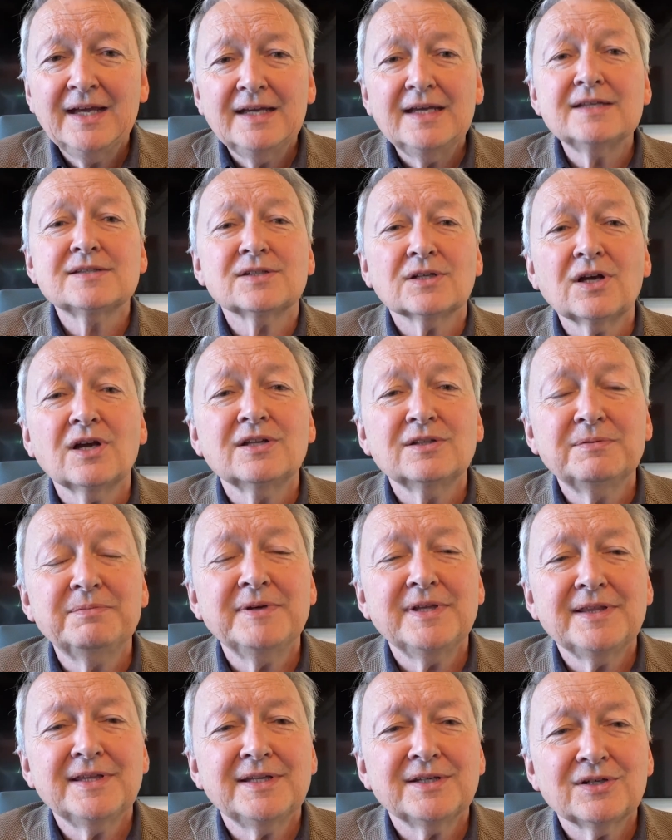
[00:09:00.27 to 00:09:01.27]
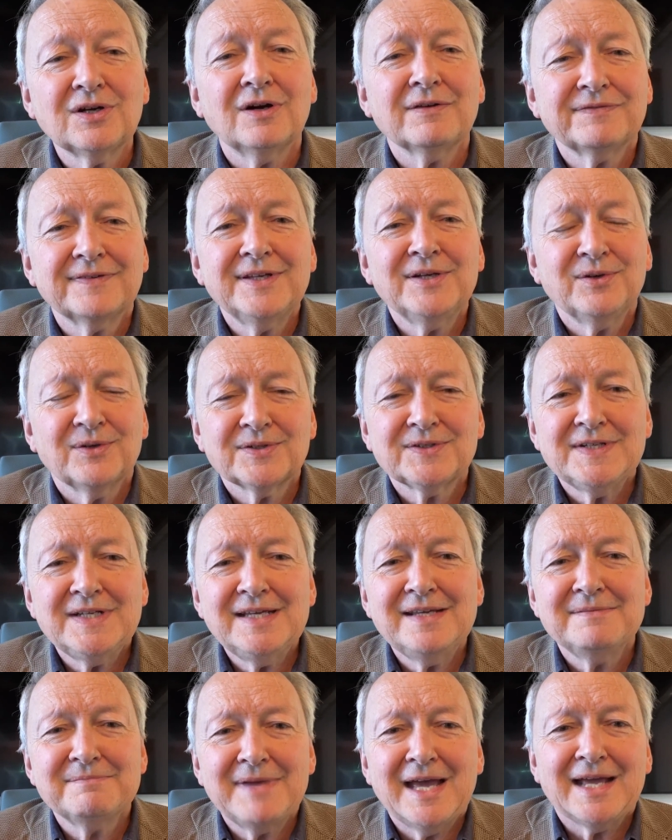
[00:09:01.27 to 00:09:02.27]
Is it going to be the coffee or
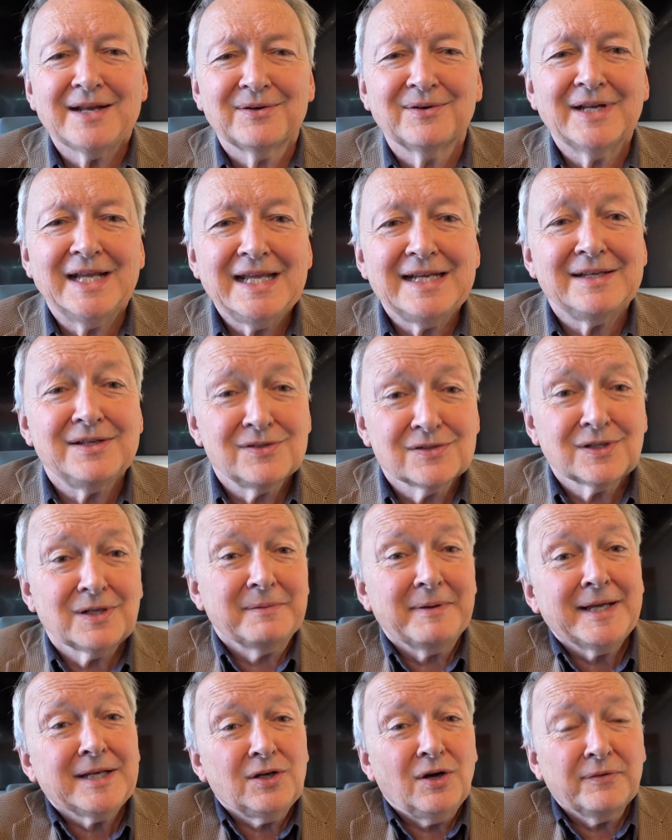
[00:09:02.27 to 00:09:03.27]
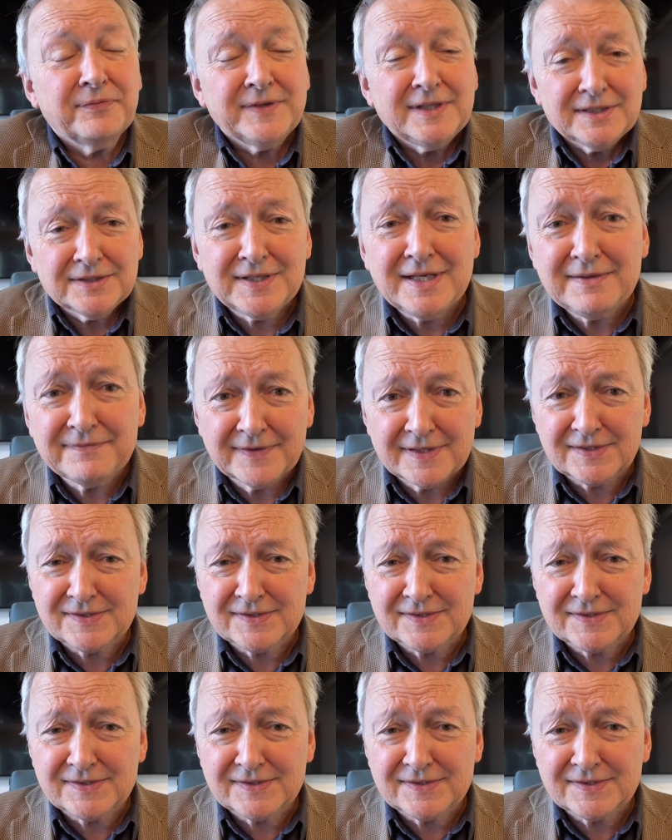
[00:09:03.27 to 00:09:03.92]
tea man or lady who's going to make coffee and tea for